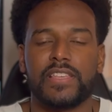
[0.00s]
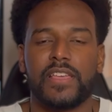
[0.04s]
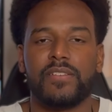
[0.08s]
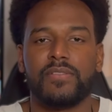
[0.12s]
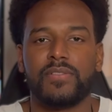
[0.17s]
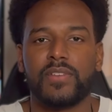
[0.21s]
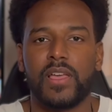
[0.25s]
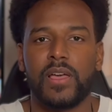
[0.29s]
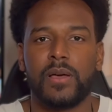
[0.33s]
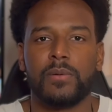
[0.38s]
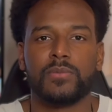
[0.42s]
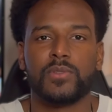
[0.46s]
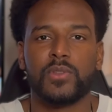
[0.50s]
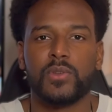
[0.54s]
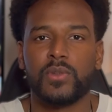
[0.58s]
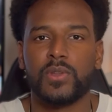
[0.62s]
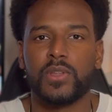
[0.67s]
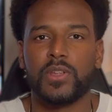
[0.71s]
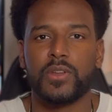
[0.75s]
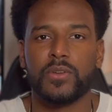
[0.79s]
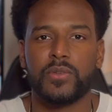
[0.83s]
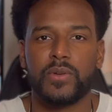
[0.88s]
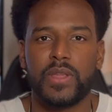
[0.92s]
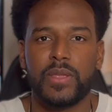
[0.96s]
have come to an
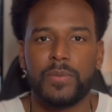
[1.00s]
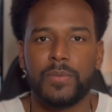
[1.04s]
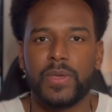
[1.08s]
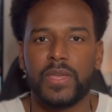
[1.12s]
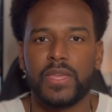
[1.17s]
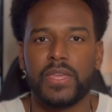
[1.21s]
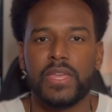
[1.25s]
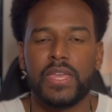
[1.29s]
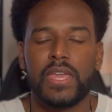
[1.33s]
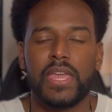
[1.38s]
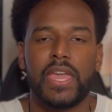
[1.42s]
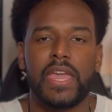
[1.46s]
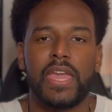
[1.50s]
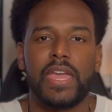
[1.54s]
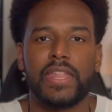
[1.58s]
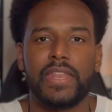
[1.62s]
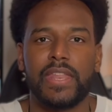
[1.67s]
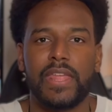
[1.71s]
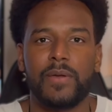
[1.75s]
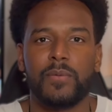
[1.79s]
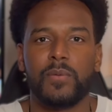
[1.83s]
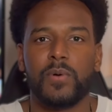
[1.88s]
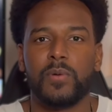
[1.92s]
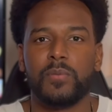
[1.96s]
agreement and
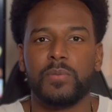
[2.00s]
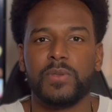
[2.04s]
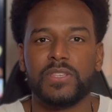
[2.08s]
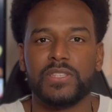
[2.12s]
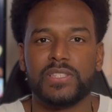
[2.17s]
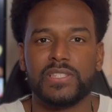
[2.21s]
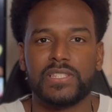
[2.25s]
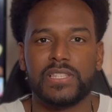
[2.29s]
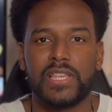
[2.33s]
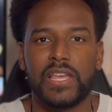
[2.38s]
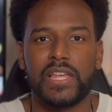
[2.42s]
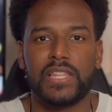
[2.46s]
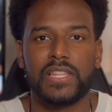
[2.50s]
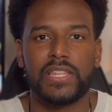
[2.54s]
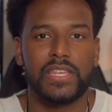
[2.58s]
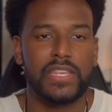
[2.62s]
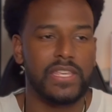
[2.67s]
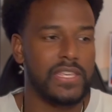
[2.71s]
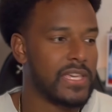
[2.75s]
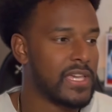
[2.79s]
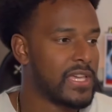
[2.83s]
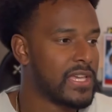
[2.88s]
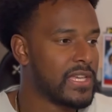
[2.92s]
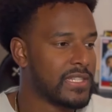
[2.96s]
they will be
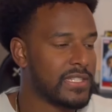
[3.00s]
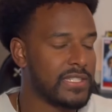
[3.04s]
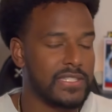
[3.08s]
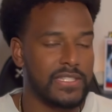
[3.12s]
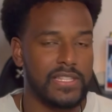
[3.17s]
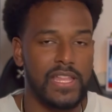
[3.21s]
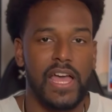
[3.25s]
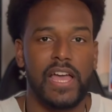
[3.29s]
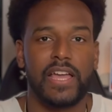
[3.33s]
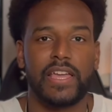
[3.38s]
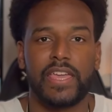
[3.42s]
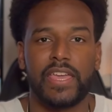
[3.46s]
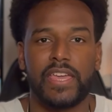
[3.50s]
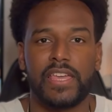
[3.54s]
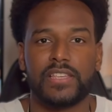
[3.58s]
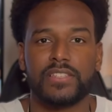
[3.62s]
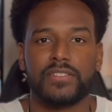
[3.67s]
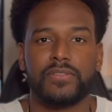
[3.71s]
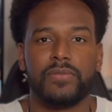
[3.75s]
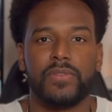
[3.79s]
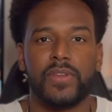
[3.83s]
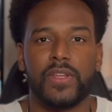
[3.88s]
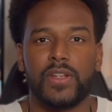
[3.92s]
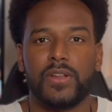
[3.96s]
selling
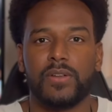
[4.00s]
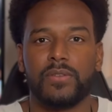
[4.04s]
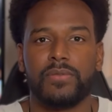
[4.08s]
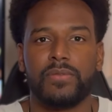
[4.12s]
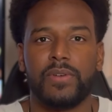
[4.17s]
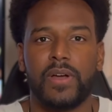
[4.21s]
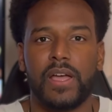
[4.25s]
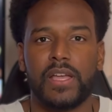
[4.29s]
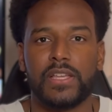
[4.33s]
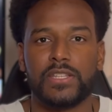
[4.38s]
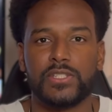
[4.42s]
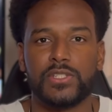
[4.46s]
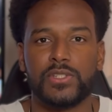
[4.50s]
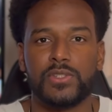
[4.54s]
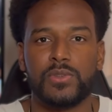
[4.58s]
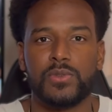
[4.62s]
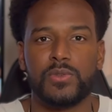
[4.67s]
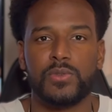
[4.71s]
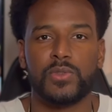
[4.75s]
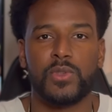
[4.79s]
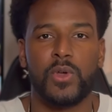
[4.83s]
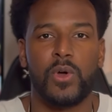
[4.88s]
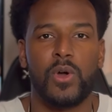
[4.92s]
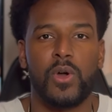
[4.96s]
StockX verified
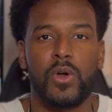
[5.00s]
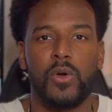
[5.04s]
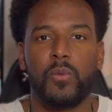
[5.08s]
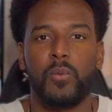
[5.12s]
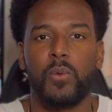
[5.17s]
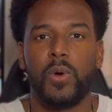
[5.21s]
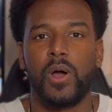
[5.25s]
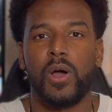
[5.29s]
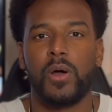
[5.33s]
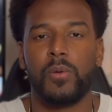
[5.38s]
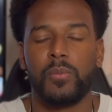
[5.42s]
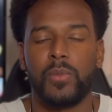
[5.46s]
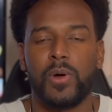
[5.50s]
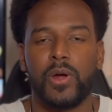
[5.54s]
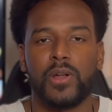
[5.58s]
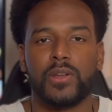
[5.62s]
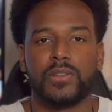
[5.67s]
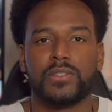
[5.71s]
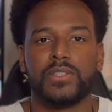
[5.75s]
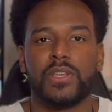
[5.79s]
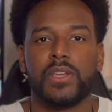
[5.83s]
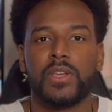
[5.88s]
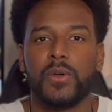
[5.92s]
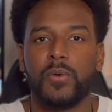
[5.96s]
shoes on
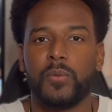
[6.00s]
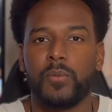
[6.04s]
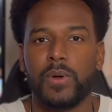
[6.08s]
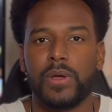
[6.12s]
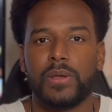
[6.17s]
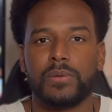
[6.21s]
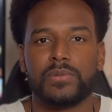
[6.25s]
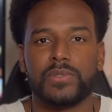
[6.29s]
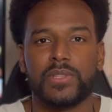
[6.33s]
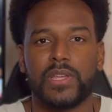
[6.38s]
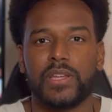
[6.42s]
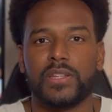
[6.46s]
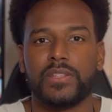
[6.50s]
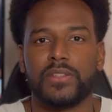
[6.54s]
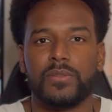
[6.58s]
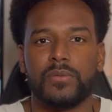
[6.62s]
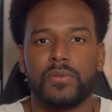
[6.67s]
Walmart's website